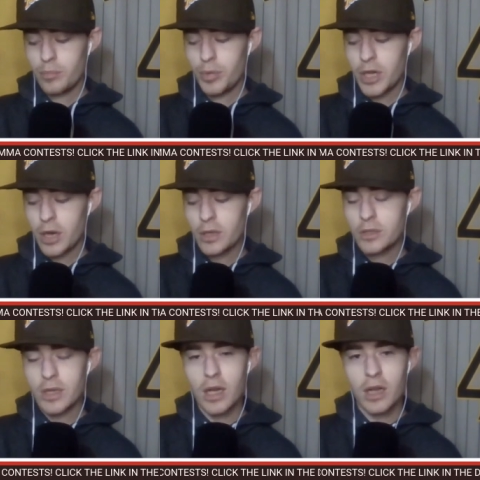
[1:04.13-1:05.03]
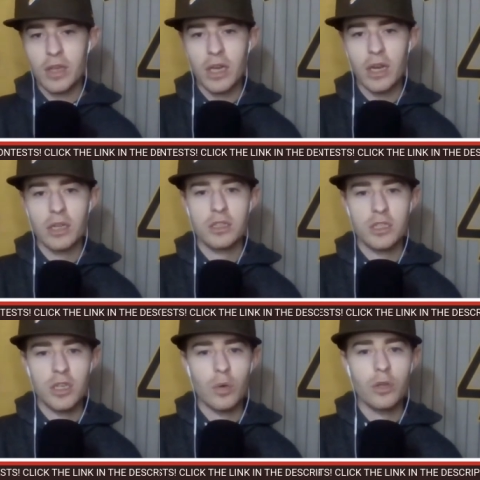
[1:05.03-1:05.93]
because I think it
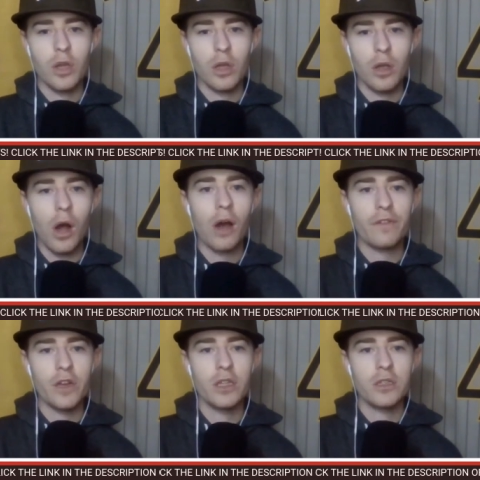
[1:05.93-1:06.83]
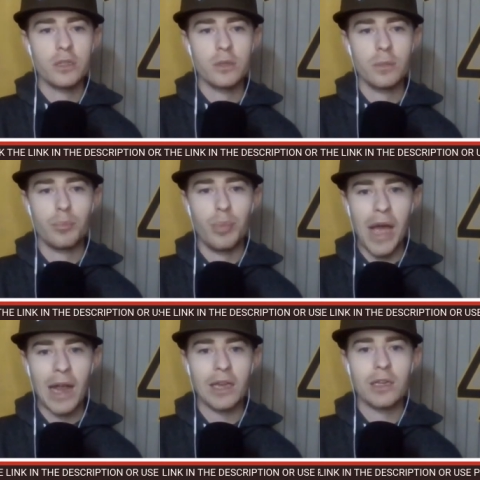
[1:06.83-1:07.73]
instilled confidence
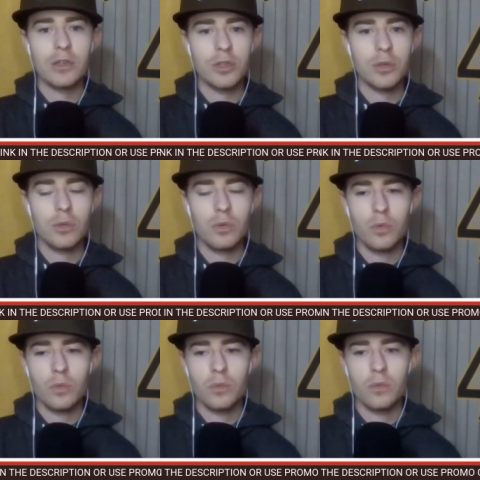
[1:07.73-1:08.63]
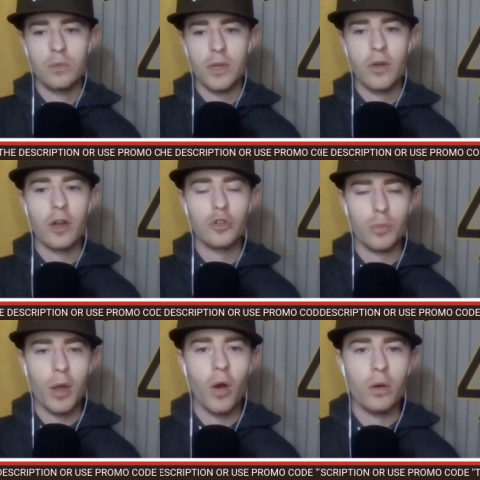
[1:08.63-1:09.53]
back into Darrion
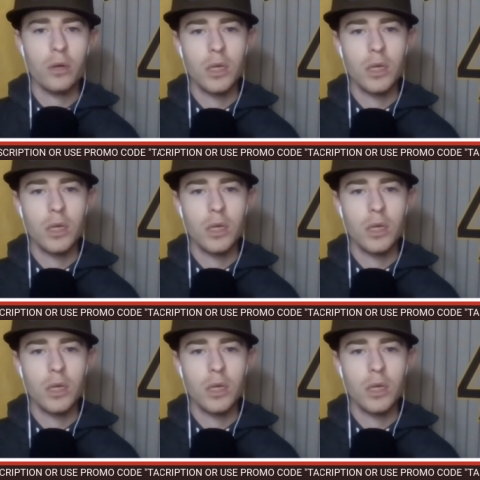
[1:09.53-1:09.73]
Trammell.